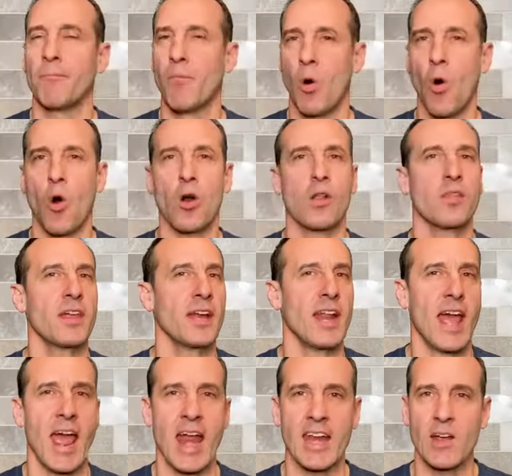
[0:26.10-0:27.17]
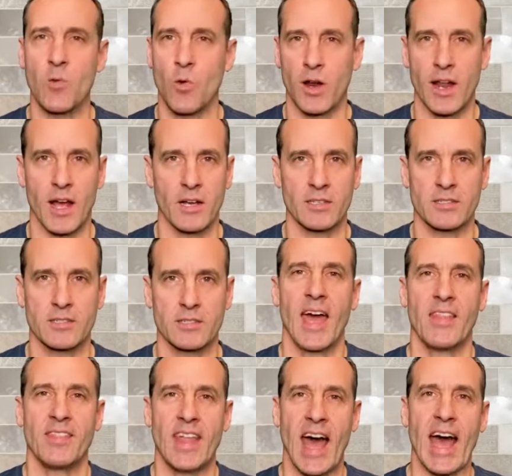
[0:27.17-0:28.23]
more than anyone else.
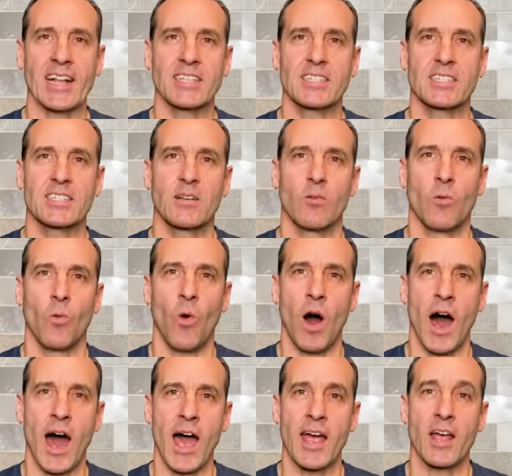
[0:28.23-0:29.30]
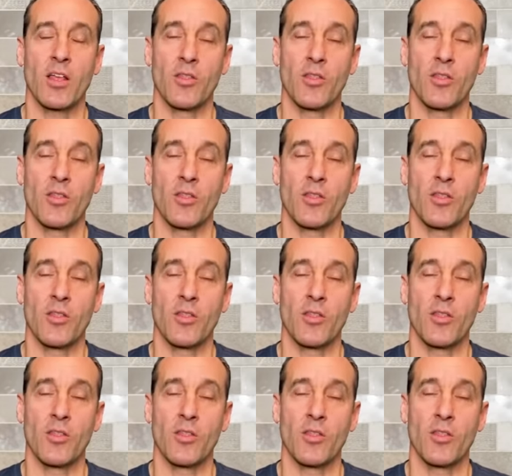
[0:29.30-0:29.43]
And that's why